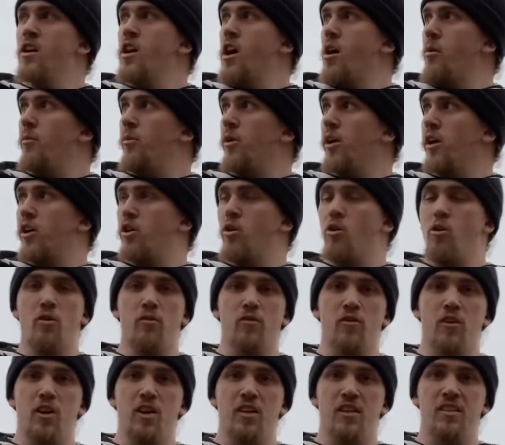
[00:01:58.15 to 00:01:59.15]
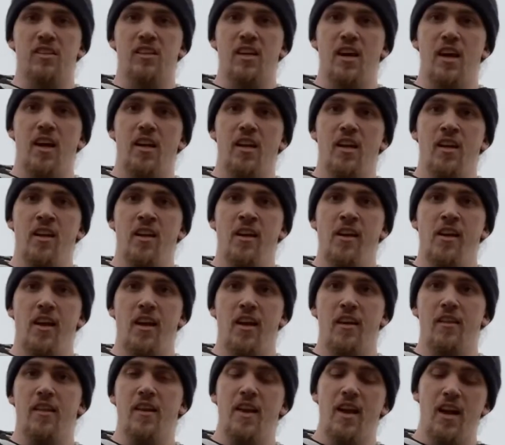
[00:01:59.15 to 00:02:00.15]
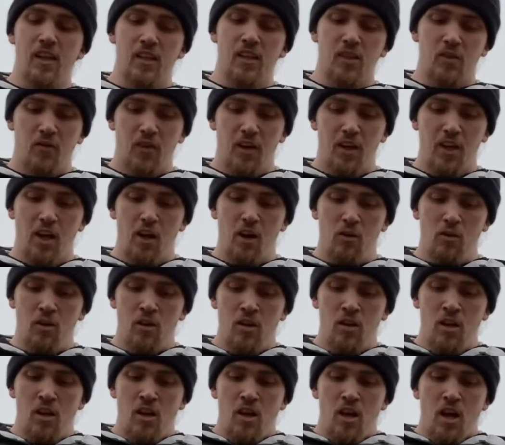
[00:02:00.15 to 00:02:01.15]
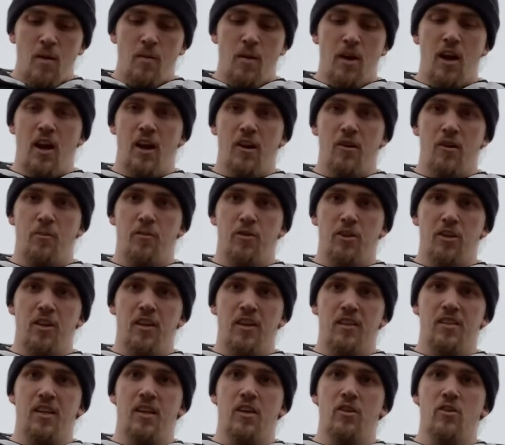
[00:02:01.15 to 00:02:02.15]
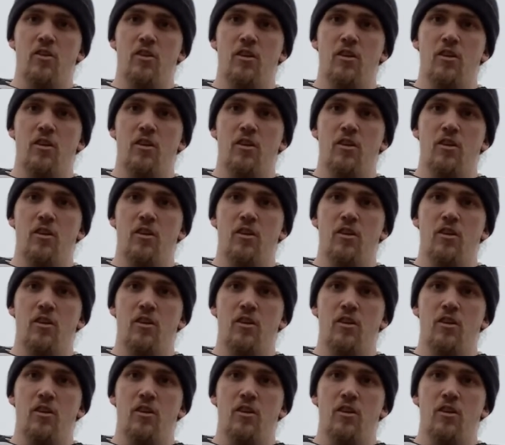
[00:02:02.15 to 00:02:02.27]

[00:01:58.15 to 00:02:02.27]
I'm gonna go over a set in the next video about how to put this in on